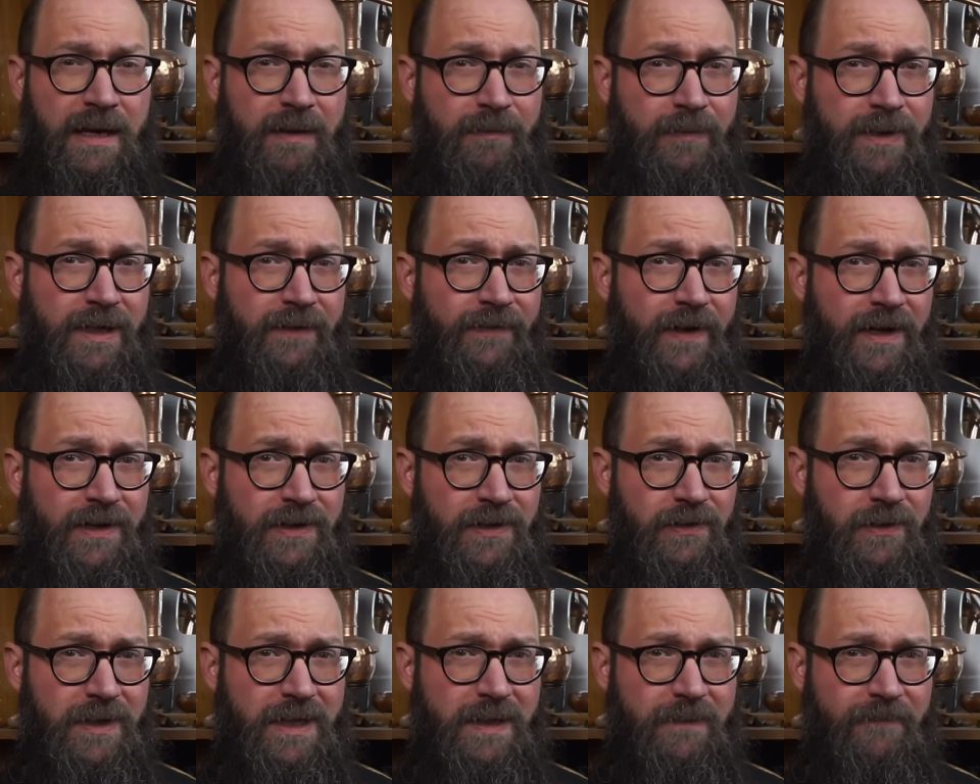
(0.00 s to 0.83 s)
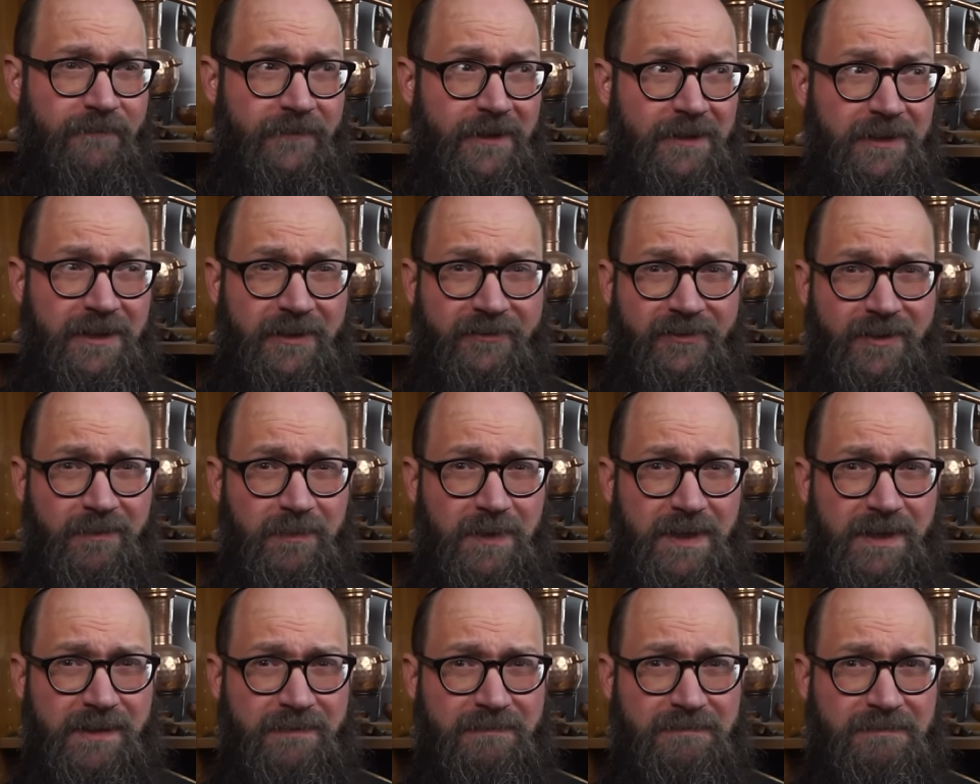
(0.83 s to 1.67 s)
but if I do end up feeling
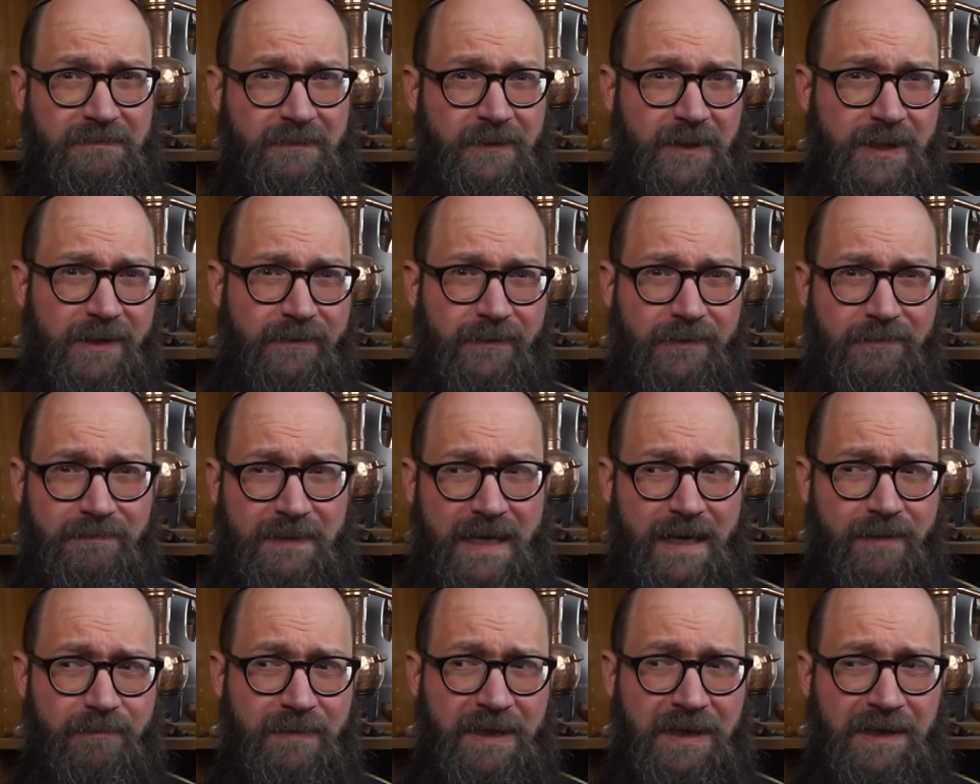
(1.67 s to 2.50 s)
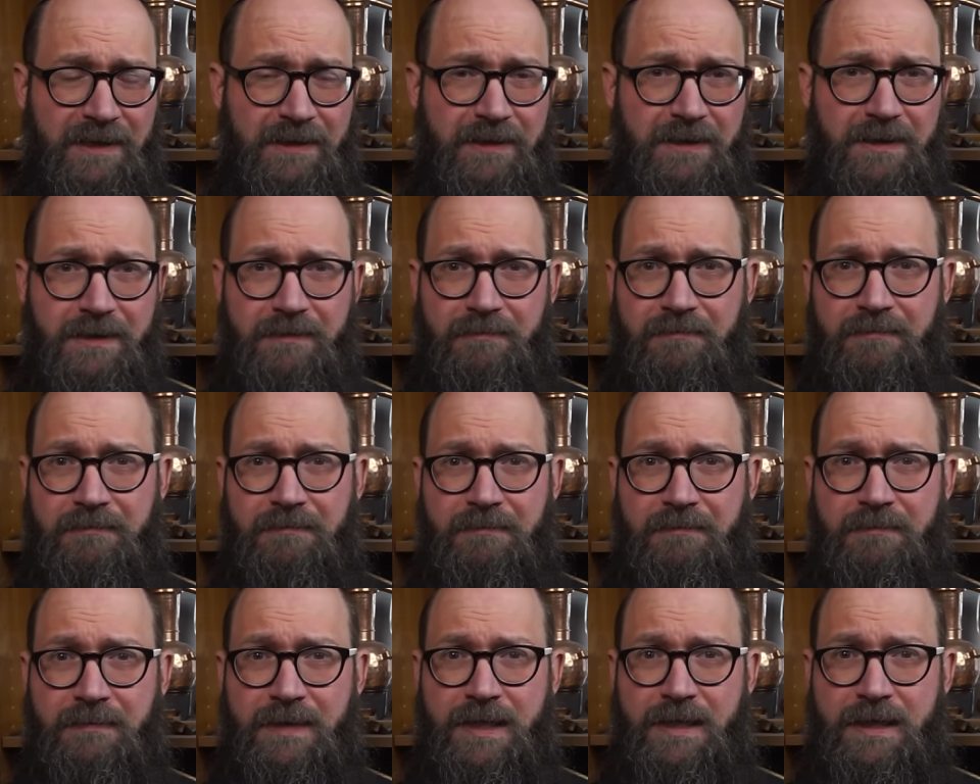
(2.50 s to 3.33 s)
something, whatever that means,
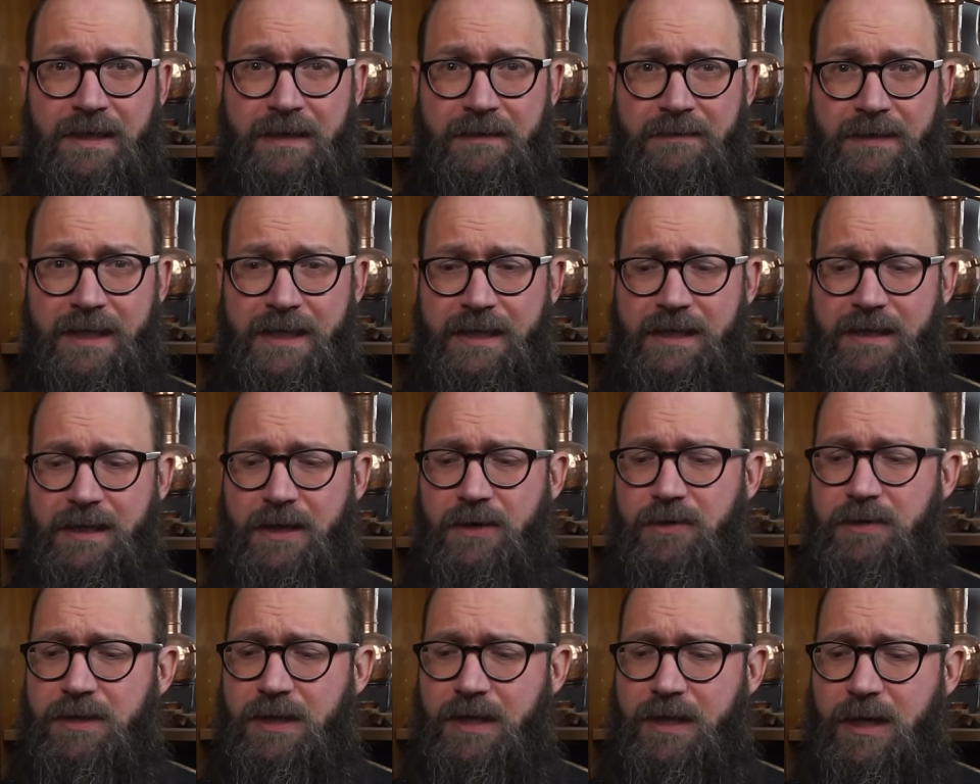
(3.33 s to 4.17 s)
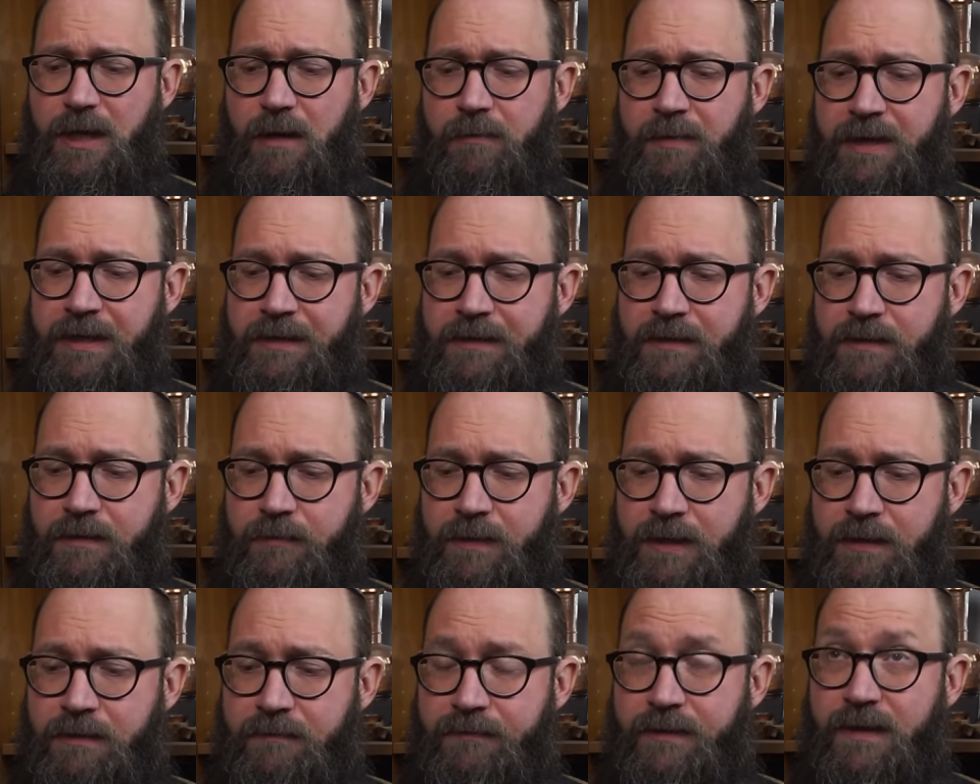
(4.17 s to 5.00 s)
I- I'll let you know in the comments. I
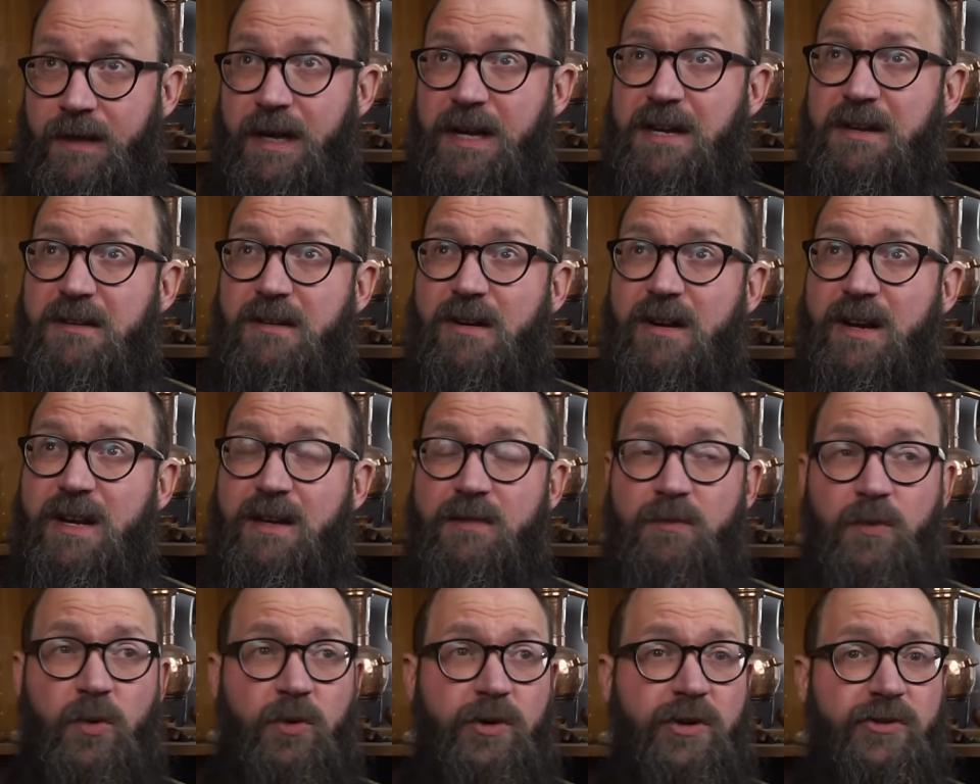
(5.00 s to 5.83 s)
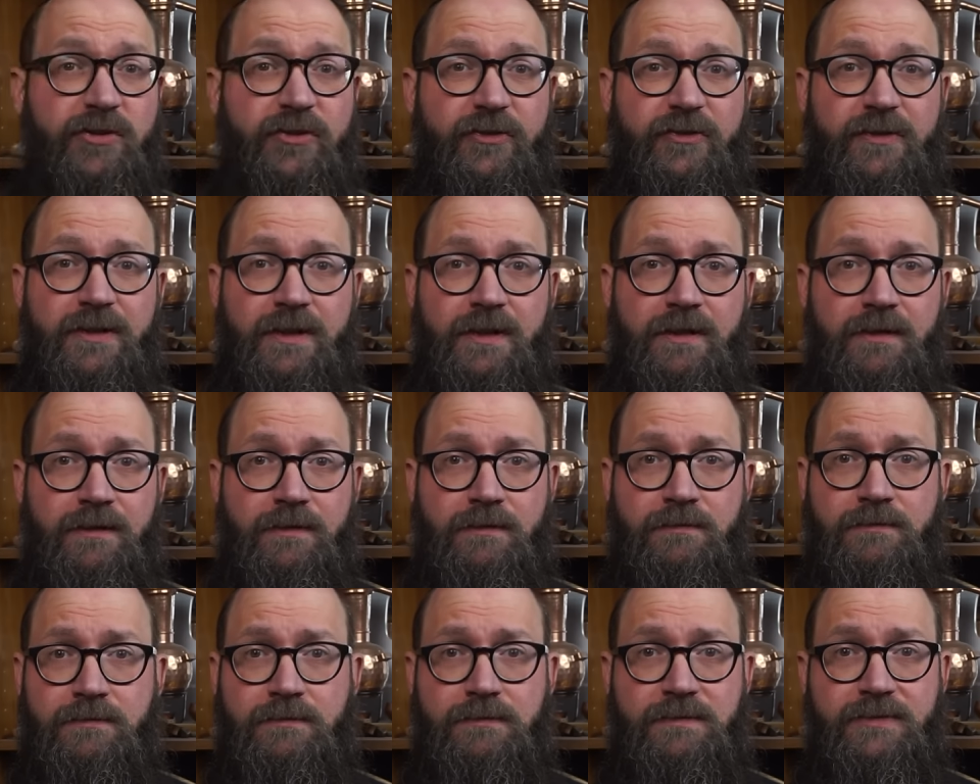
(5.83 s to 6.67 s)
mean, if the lights start getting more interesting
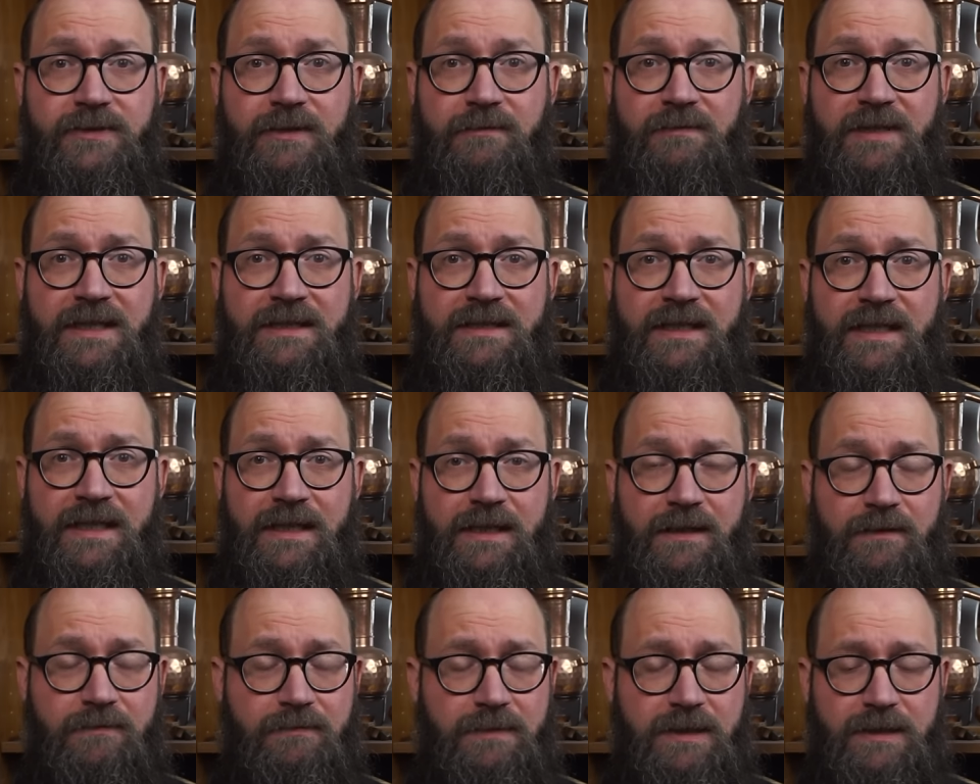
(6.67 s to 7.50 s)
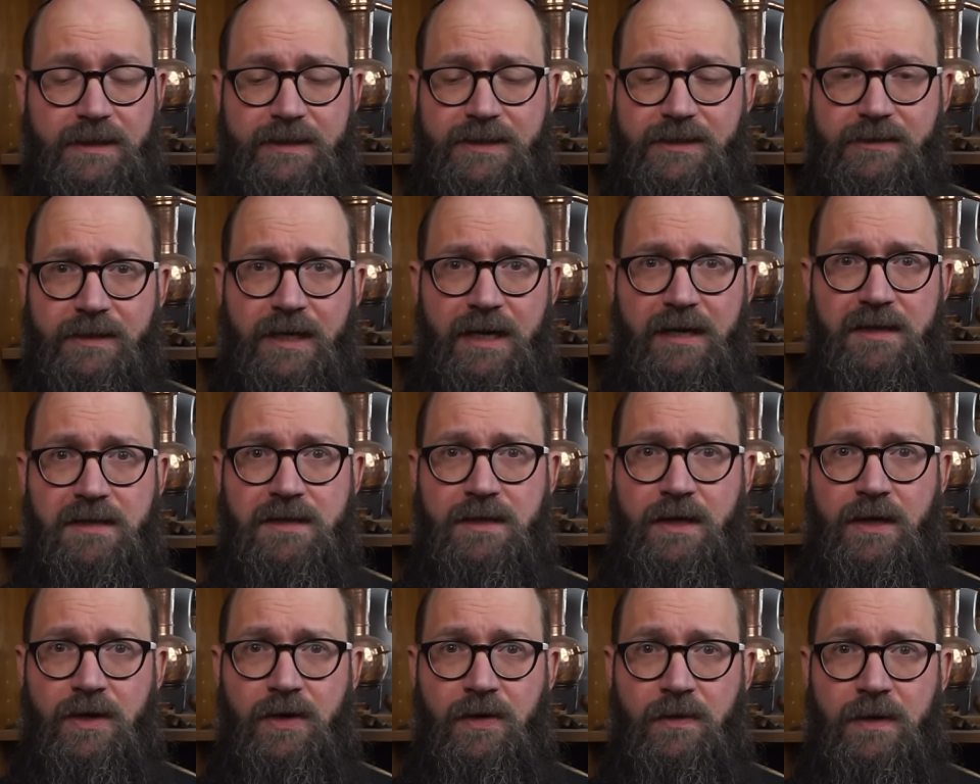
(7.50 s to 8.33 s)
or something like that, I'll, I'll let you guys
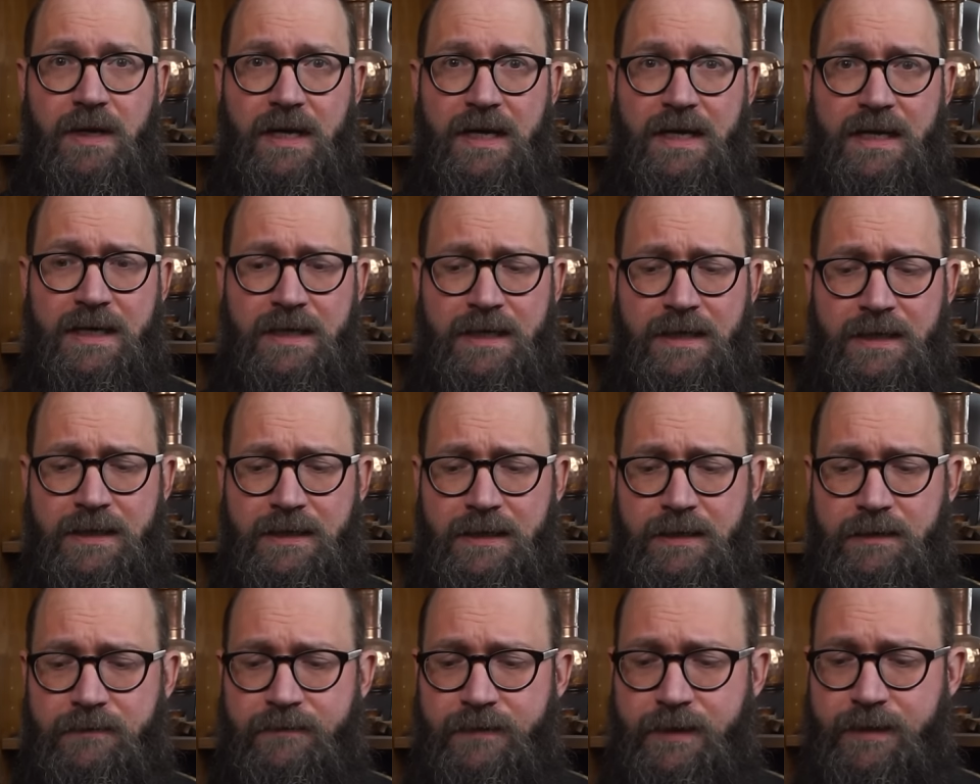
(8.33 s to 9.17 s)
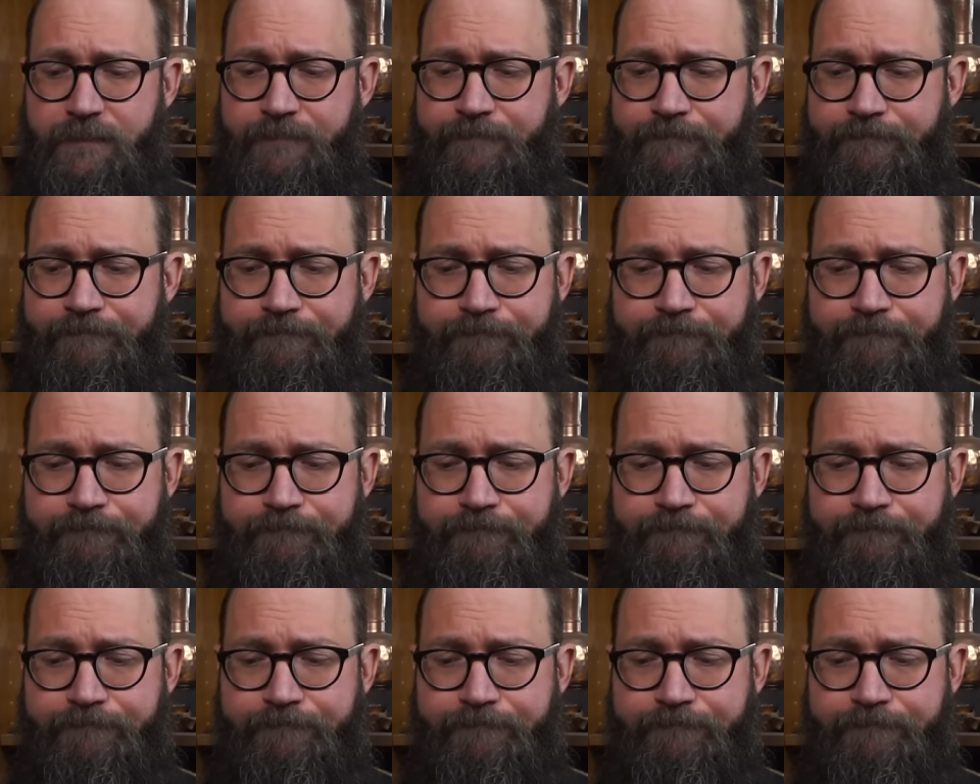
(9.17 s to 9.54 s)
know. Hopefully,